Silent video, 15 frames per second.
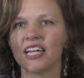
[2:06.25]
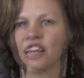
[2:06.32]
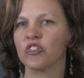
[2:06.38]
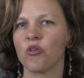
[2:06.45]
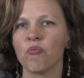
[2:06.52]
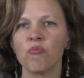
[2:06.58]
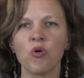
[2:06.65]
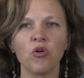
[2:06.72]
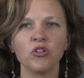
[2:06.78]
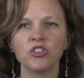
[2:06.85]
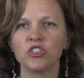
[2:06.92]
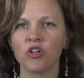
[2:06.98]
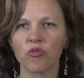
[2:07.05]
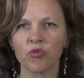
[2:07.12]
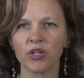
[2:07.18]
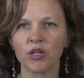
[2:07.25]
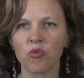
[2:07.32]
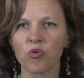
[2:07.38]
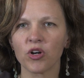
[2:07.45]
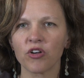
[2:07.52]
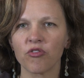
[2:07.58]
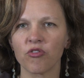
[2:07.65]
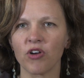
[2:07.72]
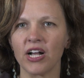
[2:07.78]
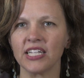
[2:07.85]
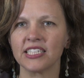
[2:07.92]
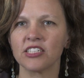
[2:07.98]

So molds don't really work for us.